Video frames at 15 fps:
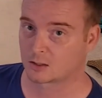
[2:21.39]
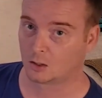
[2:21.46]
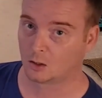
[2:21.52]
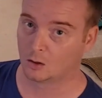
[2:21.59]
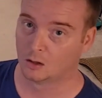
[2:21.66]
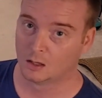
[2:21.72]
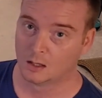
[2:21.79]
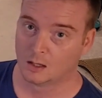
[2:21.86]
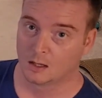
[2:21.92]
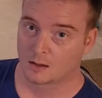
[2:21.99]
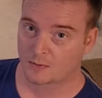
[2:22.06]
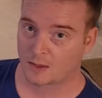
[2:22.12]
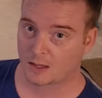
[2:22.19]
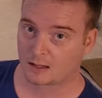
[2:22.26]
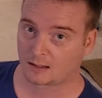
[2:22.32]
So
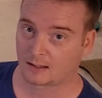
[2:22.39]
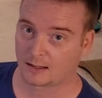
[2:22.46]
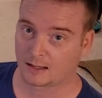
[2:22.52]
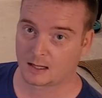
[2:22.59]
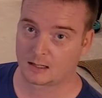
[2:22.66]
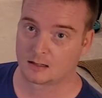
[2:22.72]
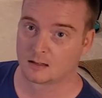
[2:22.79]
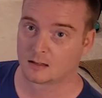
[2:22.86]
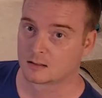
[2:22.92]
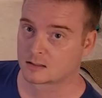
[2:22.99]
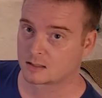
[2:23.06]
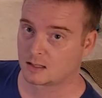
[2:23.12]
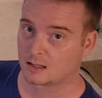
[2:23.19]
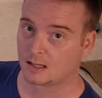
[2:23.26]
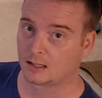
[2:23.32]
thinking ahead,
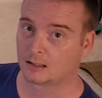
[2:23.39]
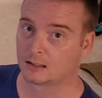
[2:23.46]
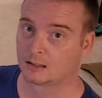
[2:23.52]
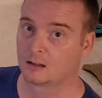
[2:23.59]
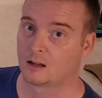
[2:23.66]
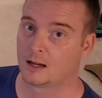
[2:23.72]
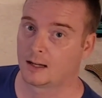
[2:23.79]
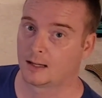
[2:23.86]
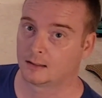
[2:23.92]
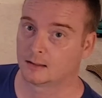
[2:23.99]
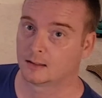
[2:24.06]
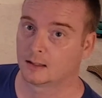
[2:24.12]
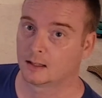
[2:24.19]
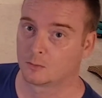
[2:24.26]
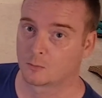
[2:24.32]
staying in
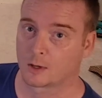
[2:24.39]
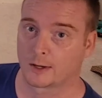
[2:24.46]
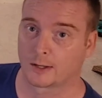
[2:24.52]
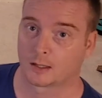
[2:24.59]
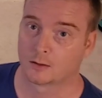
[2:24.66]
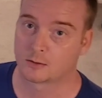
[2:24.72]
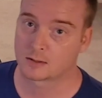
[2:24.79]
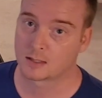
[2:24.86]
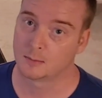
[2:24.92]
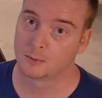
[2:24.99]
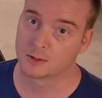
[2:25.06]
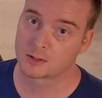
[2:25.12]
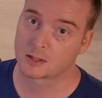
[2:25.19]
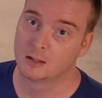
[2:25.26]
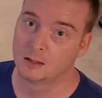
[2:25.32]
line, and running out
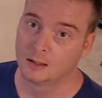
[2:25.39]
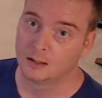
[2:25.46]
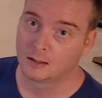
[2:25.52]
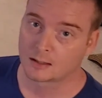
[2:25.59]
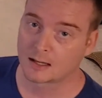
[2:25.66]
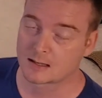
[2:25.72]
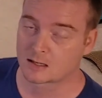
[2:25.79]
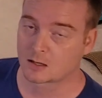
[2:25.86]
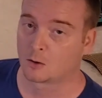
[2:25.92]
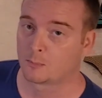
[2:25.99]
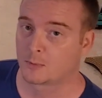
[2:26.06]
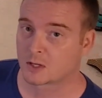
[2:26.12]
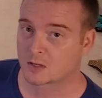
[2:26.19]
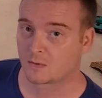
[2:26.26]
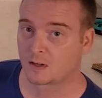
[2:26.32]
tables. Guys, I
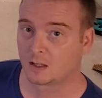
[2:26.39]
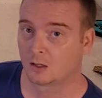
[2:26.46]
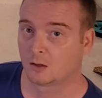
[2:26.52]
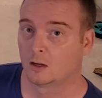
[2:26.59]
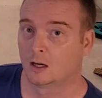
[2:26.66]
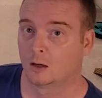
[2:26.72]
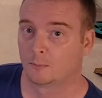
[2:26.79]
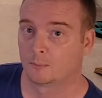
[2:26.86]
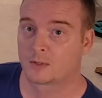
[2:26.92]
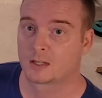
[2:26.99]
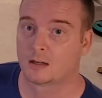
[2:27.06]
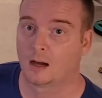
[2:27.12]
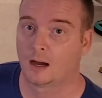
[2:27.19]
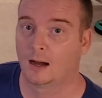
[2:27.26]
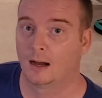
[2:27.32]
hope this video
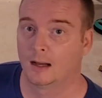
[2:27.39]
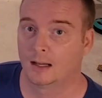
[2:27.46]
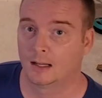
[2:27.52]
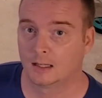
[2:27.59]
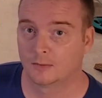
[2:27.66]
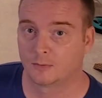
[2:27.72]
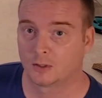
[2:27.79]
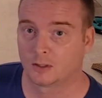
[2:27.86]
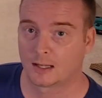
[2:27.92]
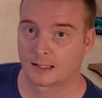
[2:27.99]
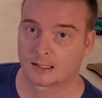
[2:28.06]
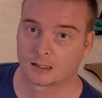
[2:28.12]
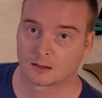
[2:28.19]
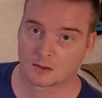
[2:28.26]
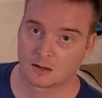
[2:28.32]
helped. If you
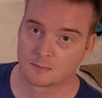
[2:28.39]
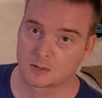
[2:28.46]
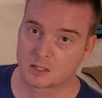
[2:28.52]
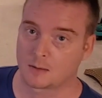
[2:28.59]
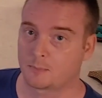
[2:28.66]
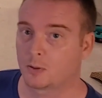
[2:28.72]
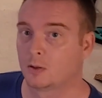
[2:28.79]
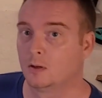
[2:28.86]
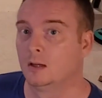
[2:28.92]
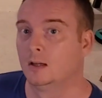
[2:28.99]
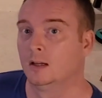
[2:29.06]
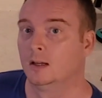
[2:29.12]
like it, thumbs up.